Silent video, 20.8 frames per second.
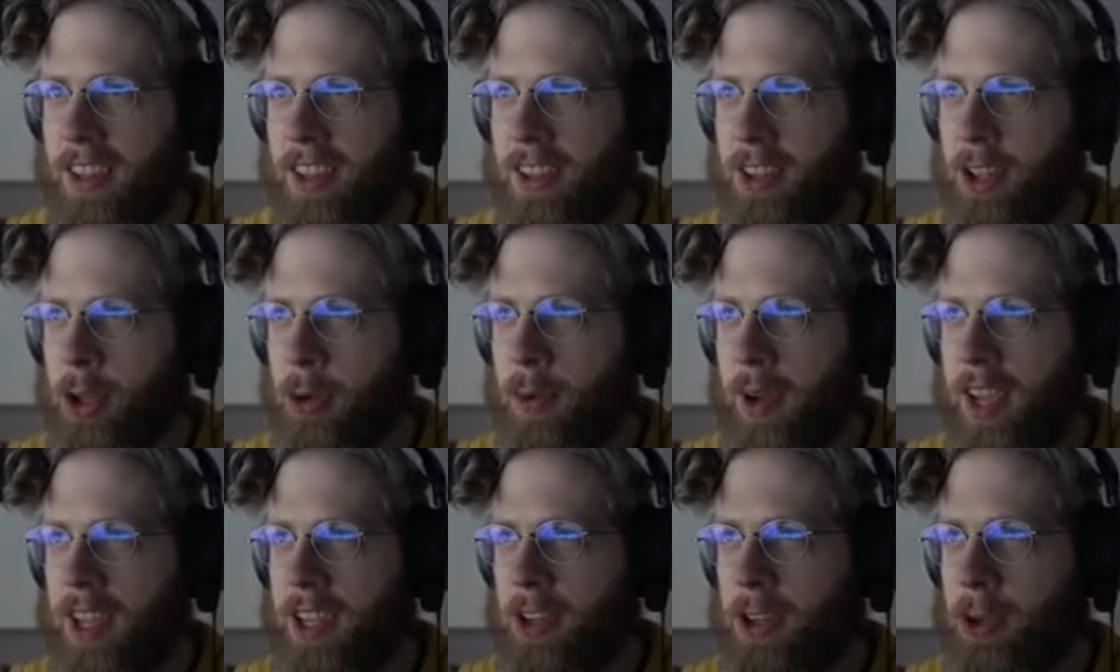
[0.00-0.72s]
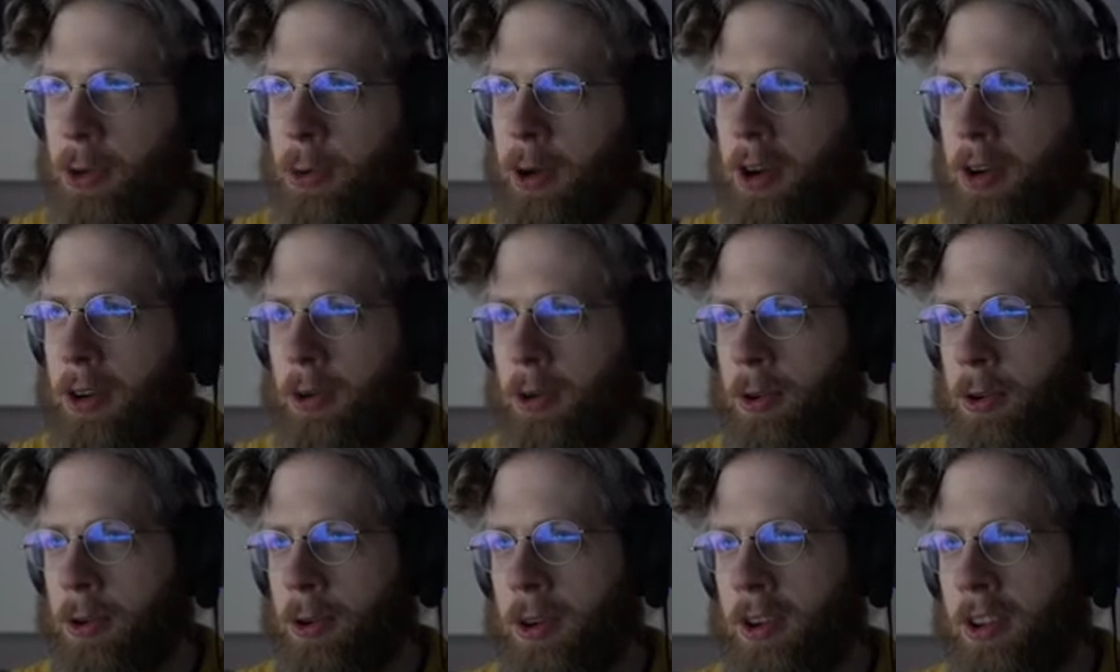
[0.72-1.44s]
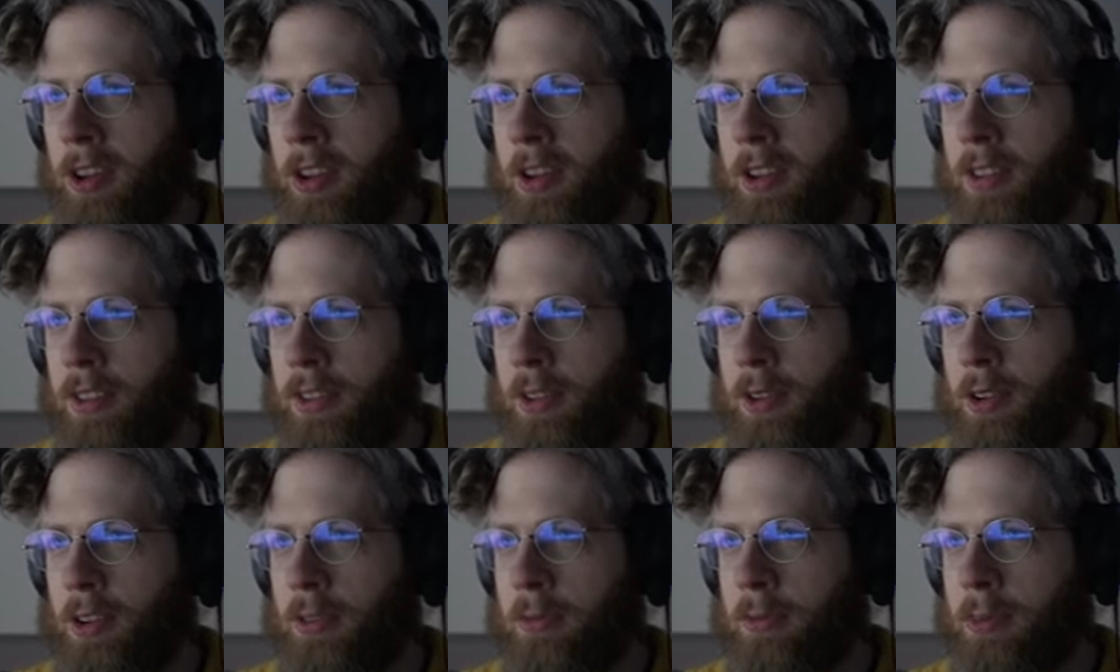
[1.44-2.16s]
U8 UO
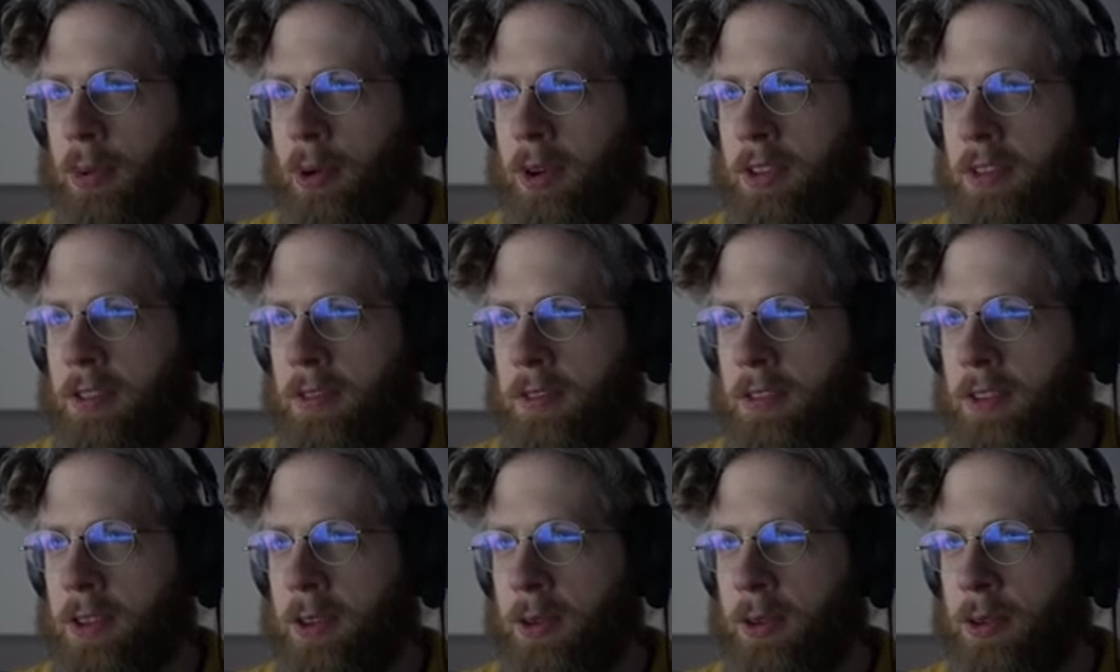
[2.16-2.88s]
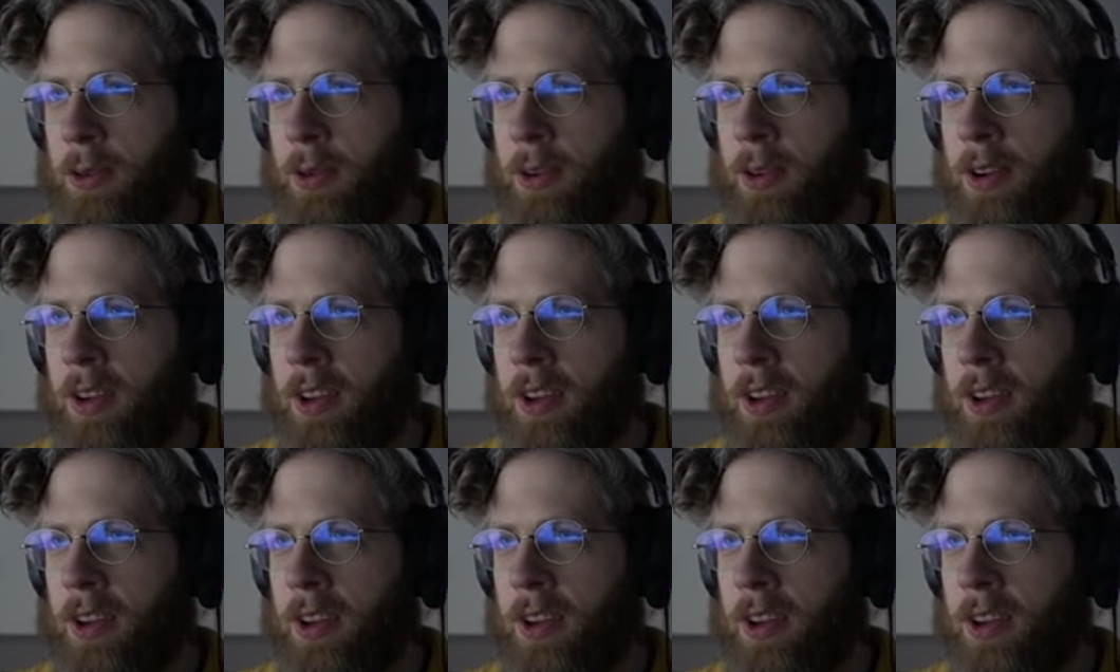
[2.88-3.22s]
sort of point of view